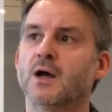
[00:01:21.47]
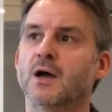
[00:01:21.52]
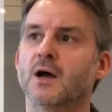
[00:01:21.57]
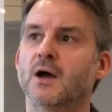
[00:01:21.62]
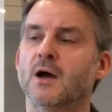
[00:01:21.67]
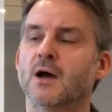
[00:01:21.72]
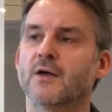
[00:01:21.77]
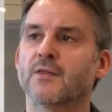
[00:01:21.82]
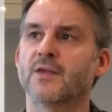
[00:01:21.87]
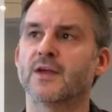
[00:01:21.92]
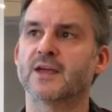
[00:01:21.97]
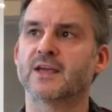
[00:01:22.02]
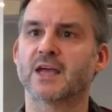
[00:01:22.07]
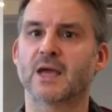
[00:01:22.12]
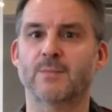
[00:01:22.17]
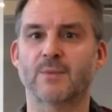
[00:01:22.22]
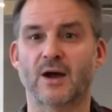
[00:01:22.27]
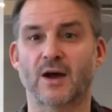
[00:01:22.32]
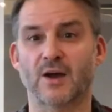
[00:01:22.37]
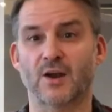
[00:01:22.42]
Uh, they
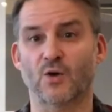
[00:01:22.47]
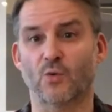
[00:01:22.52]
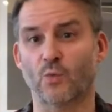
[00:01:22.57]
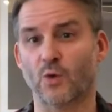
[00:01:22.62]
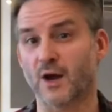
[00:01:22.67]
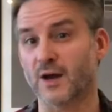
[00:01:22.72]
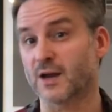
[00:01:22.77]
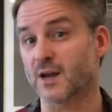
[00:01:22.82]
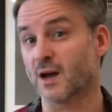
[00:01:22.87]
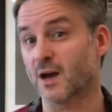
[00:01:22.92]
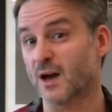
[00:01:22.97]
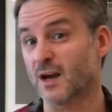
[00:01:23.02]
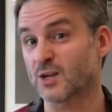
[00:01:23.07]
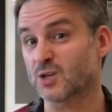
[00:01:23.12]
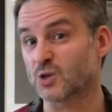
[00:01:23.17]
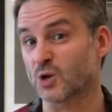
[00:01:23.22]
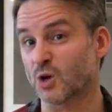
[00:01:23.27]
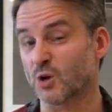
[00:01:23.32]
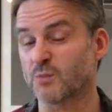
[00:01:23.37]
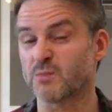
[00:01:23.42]
came out in a white high
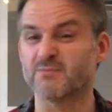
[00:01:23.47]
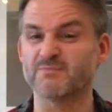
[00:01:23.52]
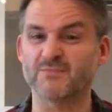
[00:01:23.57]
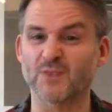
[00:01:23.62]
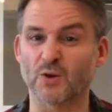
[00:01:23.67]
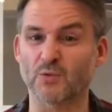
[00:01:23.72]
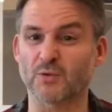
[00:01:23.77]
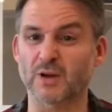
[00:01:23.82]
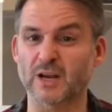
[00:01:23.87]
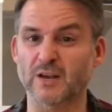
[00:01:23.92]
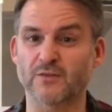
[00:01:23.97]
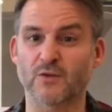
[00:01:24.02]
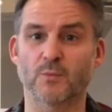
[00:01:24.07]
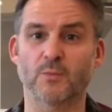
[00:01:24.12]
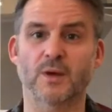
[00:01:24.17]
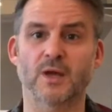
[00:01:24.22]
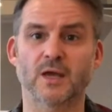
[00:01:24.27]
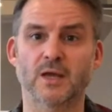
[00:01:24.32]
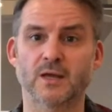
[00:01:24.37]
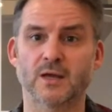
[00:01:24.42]
top, not really for
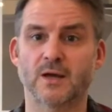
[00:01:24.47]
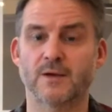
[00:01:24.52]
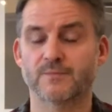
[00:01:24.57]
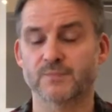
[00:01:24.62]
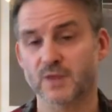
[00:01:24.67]
me.